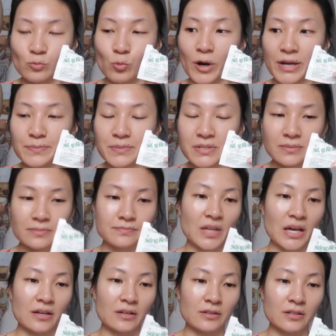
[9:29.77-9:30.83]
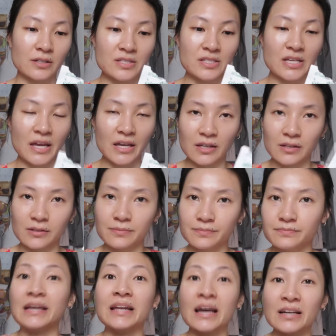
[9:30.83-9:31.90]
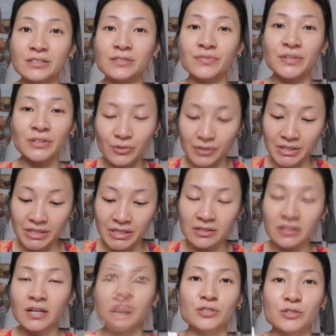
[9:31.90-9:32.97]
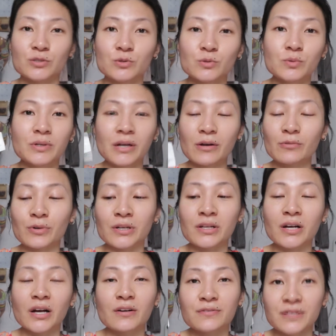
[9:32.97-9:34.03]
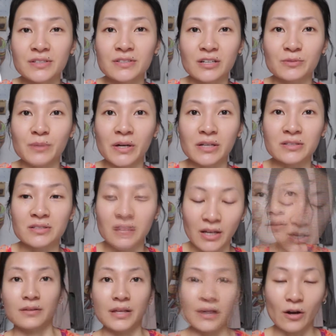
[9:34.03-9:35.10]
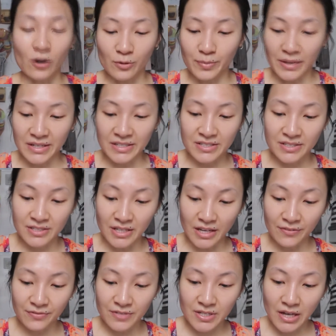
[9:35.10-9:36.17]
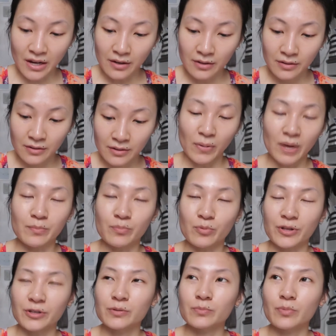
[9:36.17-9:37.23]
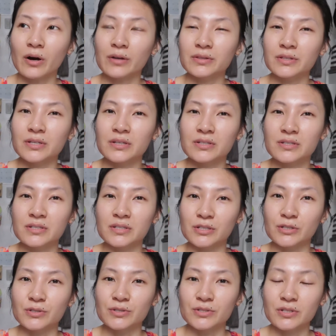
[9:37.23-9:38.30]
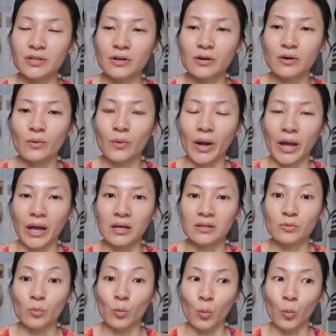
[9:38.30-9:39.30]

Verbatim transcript: wipes that contain an active ingredient to get rid of insect bites. They are by Safe Tech. My brother bought these years ago, and